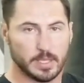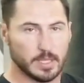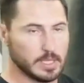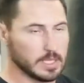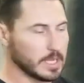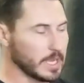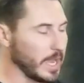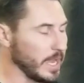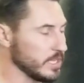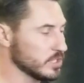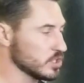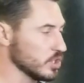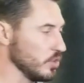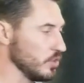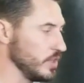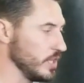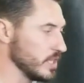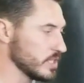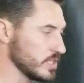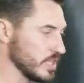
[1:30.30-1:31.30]
Okay, so
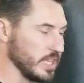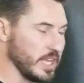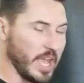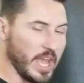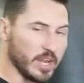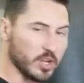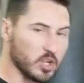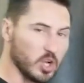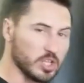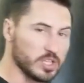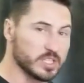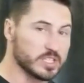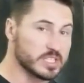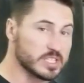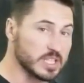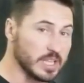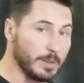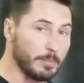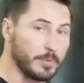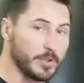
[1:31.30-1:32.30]
this again called a
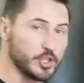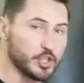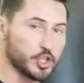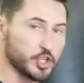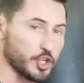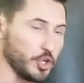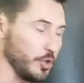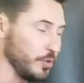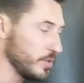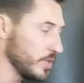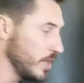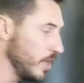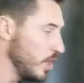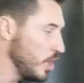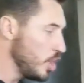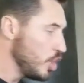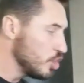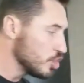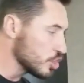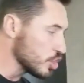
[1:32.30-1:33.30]
slip and shoot.
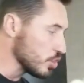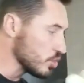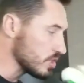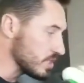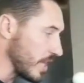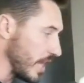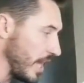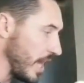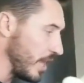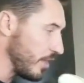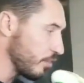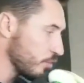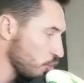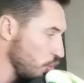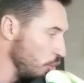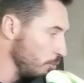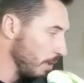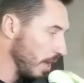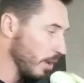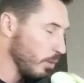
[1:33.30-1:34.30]
So say I
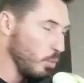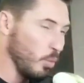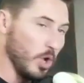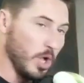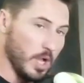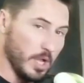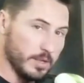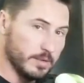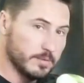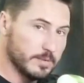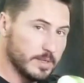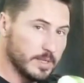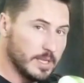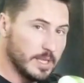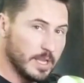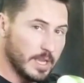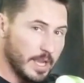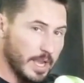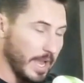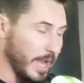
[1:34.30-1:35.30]
throw my one,
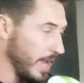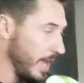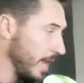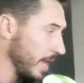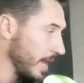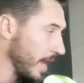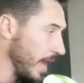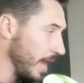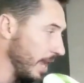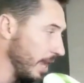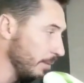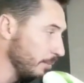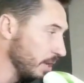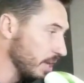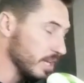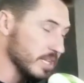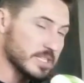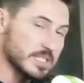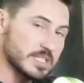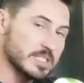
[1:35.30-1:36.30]
okay, and I am
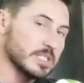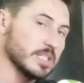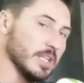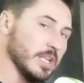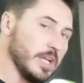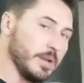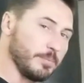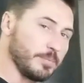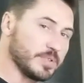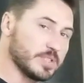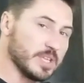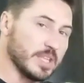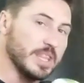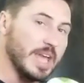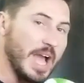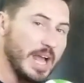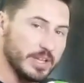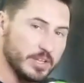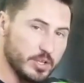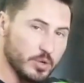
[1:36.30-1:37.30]
gonna slip to
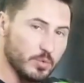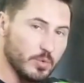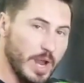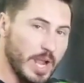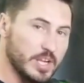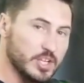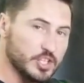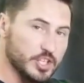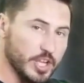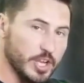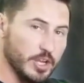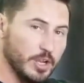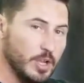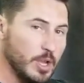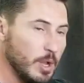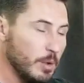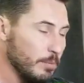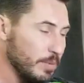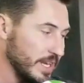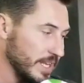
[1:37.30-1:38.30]
that direction,
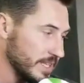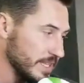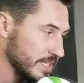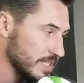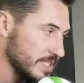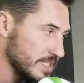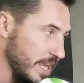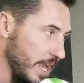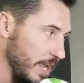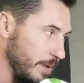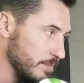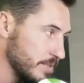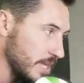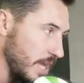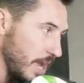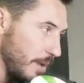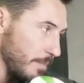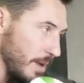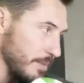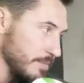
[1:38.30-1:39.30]
but at the same
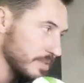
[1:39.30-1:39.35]
time I'm